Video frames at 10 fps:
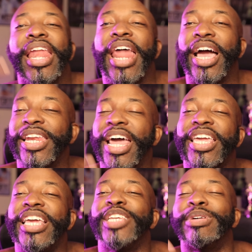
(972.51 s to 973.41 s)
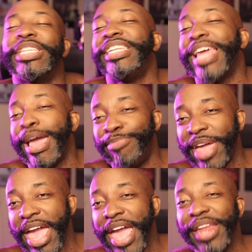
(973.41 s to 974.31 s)
Now Keith wasn't that
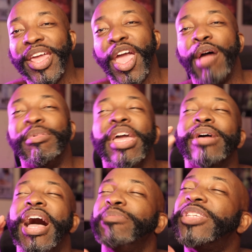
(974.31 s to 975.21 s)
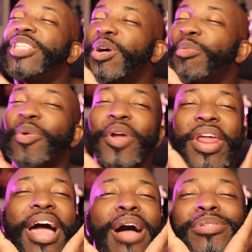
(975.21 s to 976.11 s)
bad. But I'm still
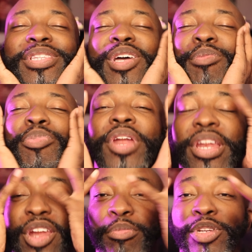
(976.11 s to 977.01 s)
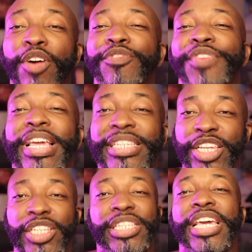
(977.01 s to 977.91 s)
pretty, I'm still pretty. No, but your face,
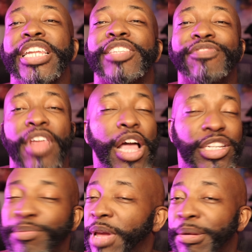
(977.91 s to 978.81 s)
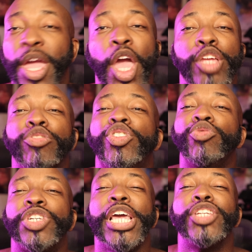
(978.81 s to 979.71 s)
your skin is flushed, baby. You
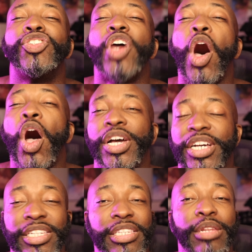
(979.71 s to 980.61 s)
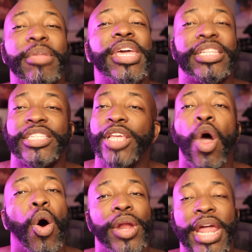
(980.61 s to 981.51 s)
2 shades darker because of them hits
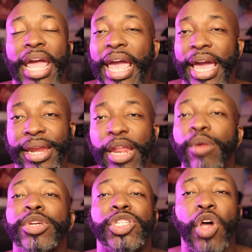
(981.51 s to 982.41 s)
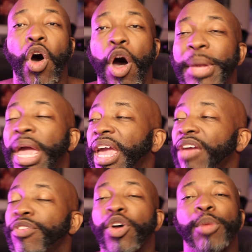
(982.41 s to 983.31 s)
on the head. And we saw them.
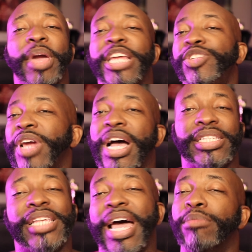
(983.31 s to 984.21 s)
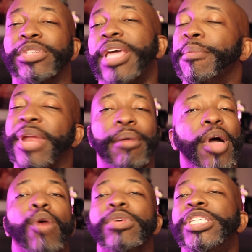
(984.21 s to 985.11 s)
Even though the Patreon sign was coming up,
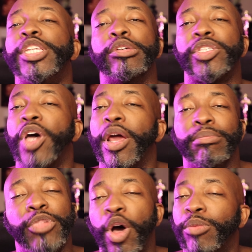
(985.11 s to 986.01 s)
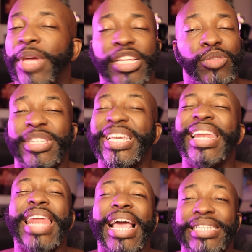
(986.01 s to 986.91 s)
we still saw them dome hits was
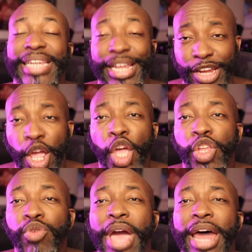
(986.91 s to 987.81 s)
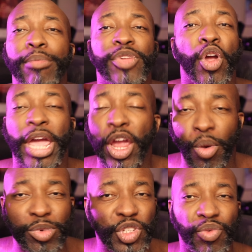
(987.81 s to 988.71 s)
connecting. You got up, your ear
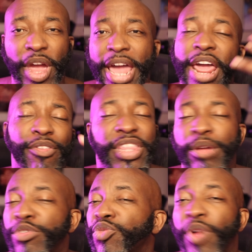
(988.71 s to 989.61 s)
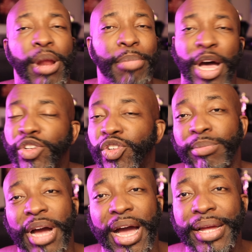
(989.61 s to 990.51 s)
was red, everything was red about you,
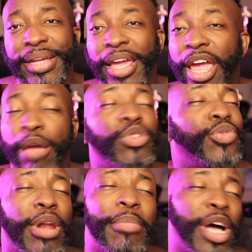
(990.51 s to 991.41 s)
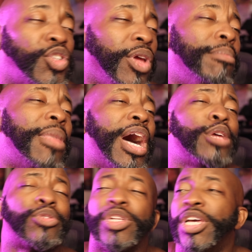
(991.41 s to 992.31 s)
Ma. It was red about you, and
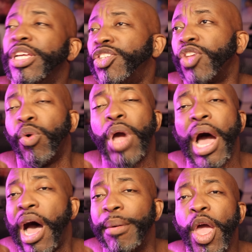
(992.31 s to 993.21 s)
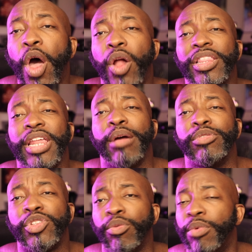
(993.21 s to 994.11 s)
Maj was looking so calm. Only thing that
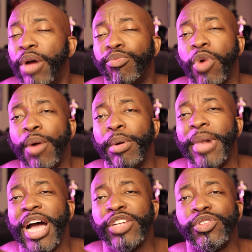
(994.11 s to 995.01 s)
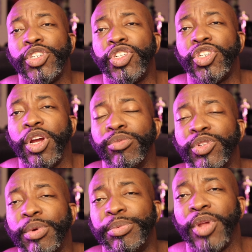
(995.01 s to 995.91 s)
was wrong with Maj was his shirt
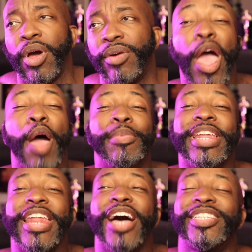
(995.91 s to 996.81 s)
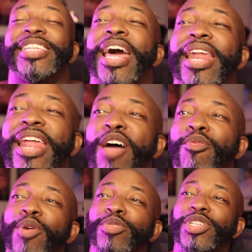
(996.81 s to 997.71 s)
was ripped off. But then outside of that,
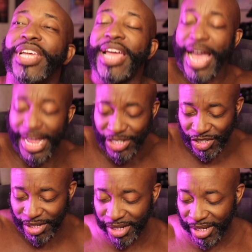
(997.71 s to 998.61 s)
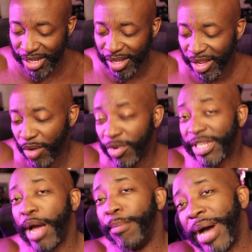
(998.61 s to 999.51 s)
what was the gotcha was
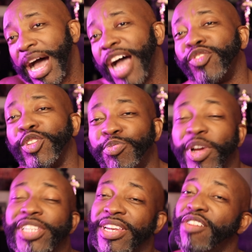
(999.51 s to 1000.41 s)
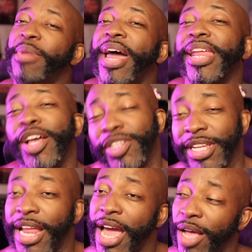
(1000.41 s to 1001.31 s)
how Maj was pressing everybody else
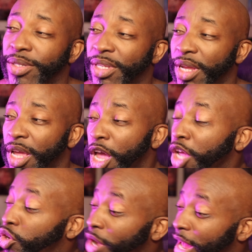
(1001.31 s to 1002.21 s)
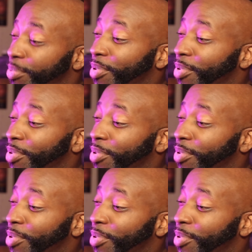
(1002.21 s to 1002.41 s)
in the house. You got a